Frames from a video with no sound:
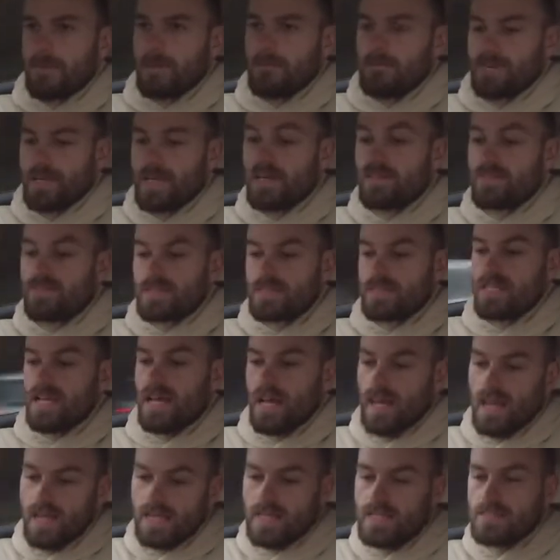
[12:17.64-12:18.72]
But other than
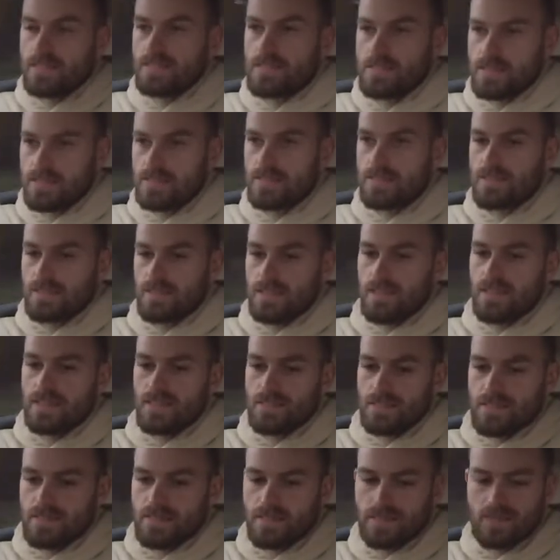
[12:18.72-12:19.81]
that, it's,
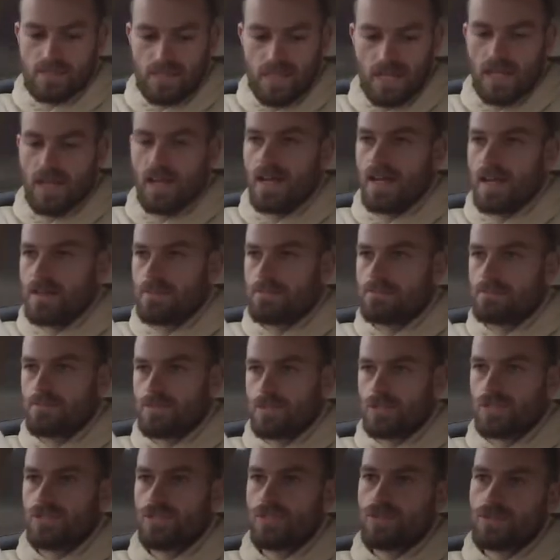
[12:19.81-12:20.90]
as I say, I am
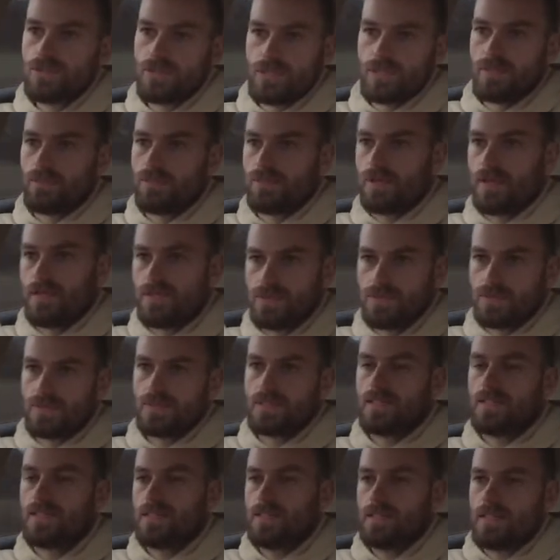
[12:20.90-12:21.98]
hugely impressed with
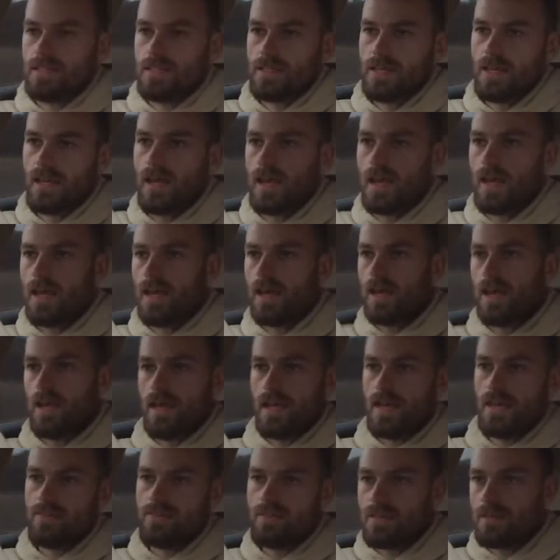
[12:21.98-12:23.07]
the
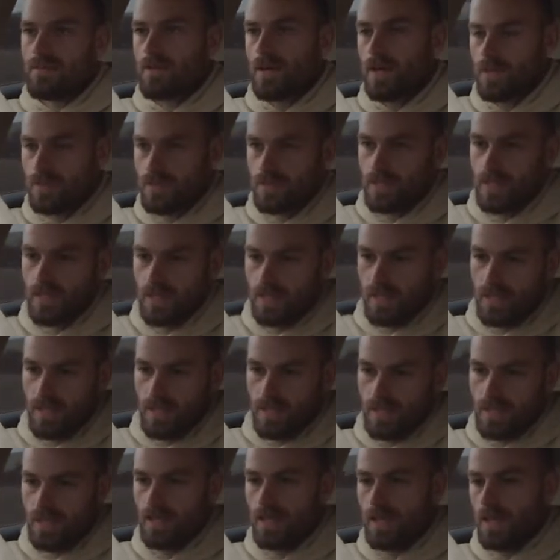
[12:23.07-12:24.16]
EV mode in it,
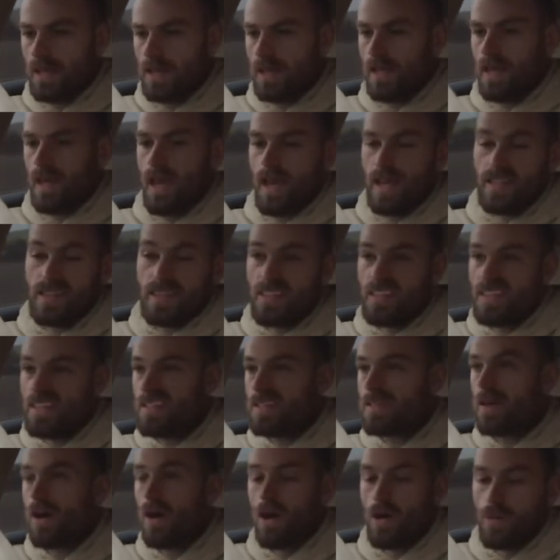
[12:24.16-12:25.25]
and
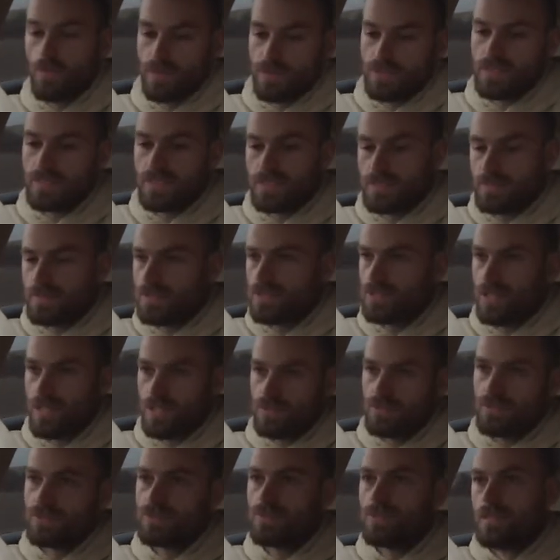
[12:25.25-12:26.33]
the hybrid system in
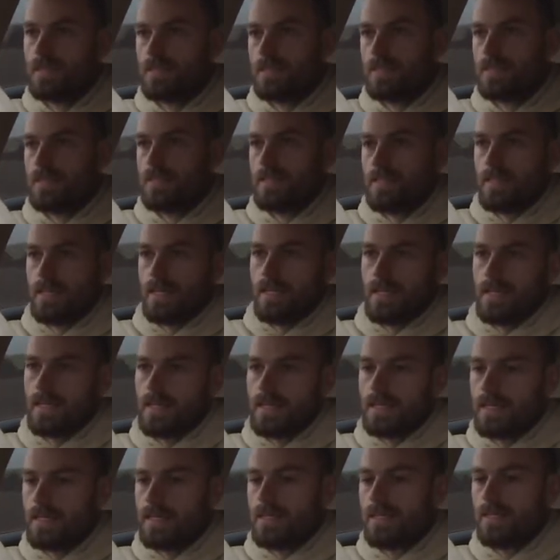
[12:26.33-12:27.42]
general.
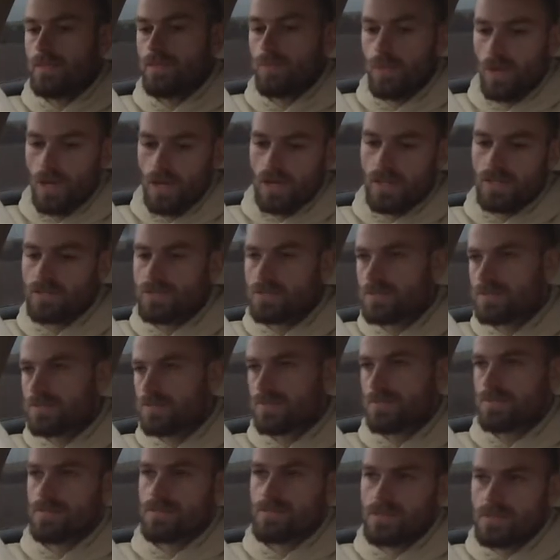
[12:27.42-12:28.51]
It works
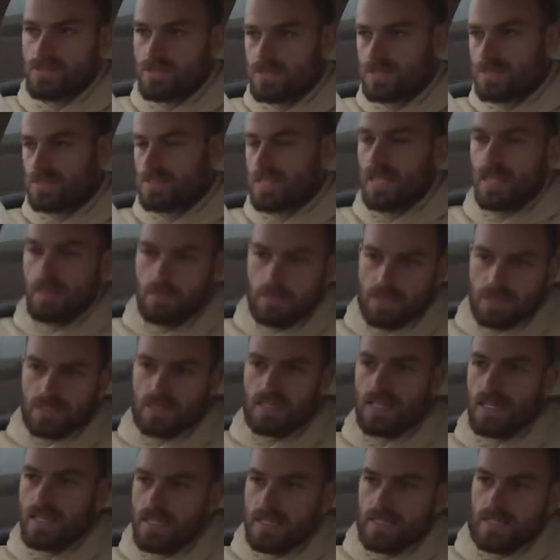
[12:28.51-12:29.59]

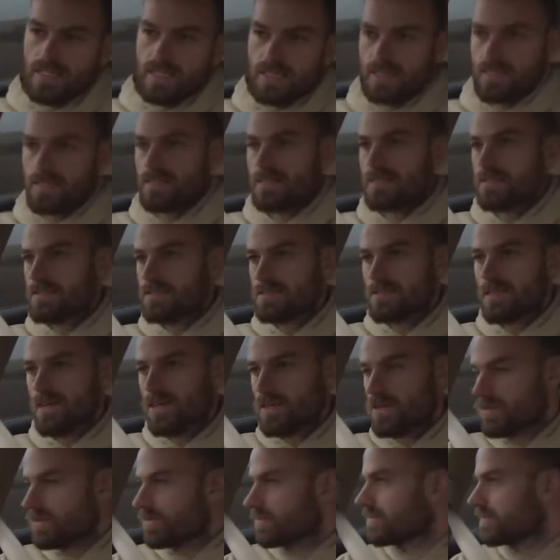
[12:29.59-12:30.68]
seamlessly.
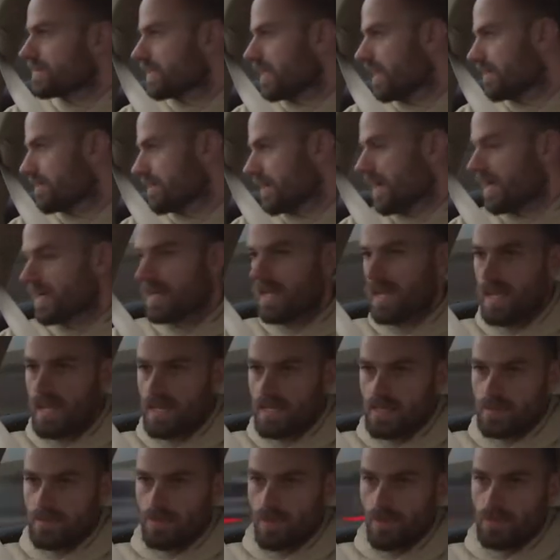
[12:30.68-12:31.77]
Never had
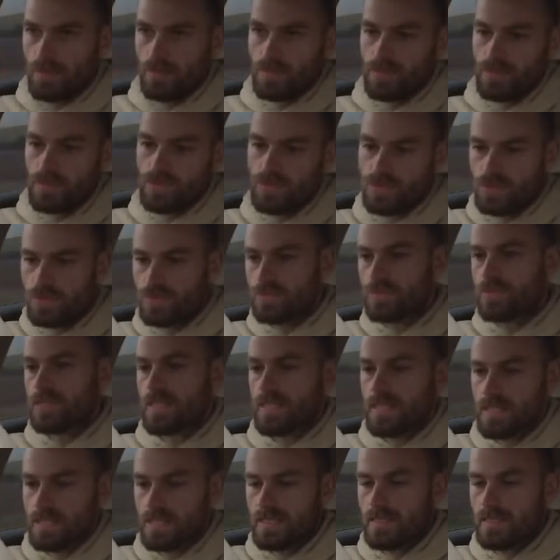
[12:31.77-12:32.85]
any problems at all with it.